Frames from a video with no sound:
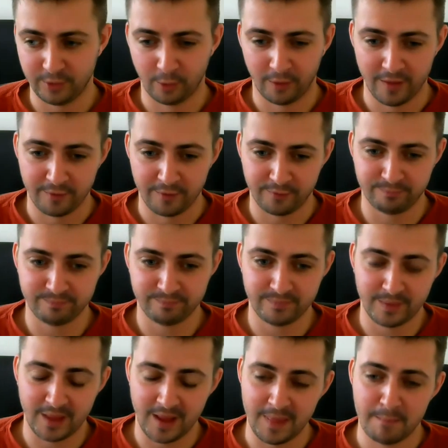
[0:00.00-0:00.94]

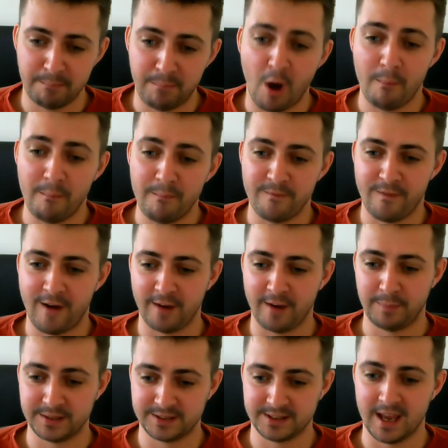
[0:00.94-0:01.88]
in the bottom
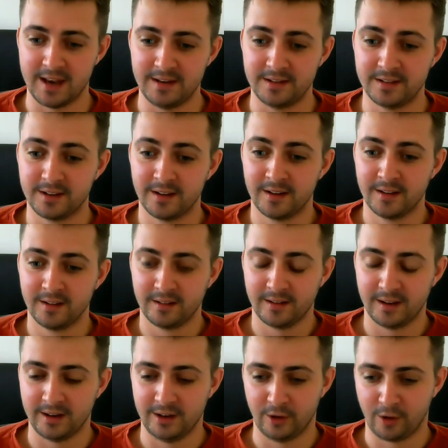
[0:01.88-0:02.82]
5%
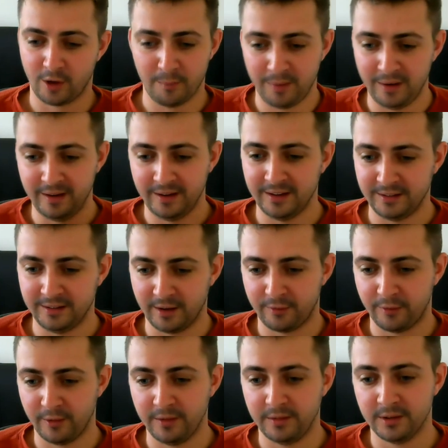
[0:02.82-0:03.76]
and you're completely
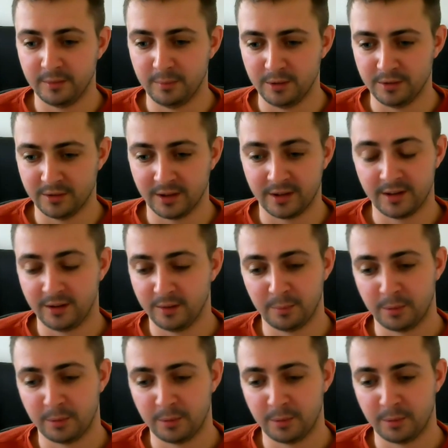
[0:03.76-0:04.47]
indifferent to music, you're